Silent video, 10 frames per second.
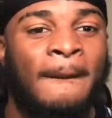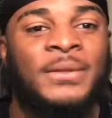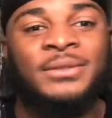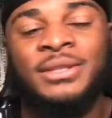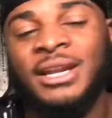
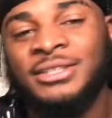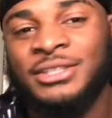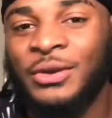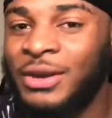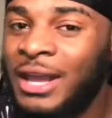So then I
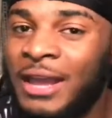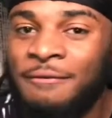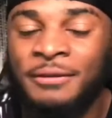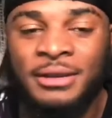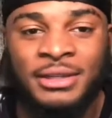just started
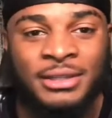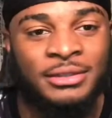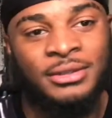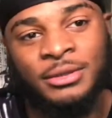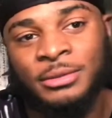laughing, and then,
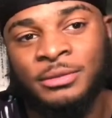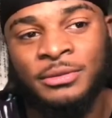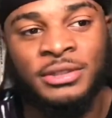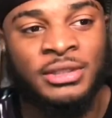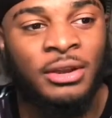you know, we
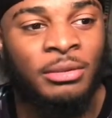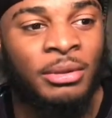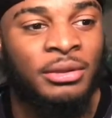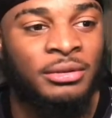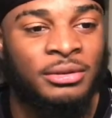finished talking
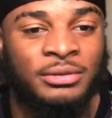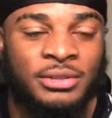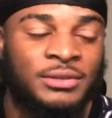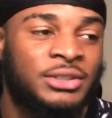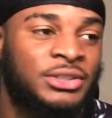back, you know,
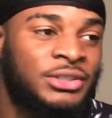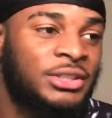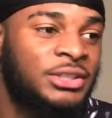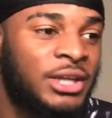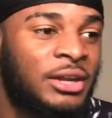
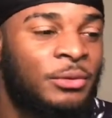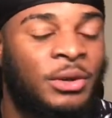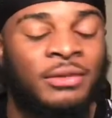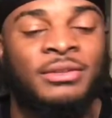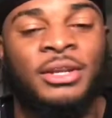chit-chatting or
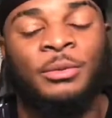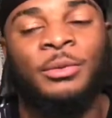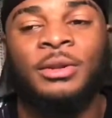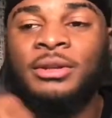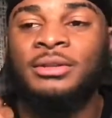whatever, and then we,
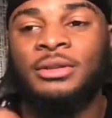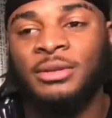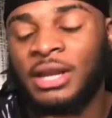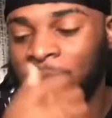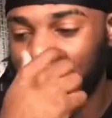you know,
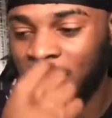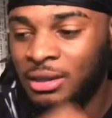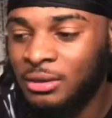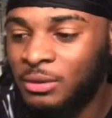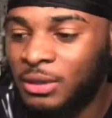plop back
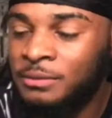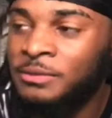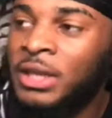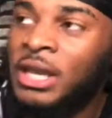in or whatever.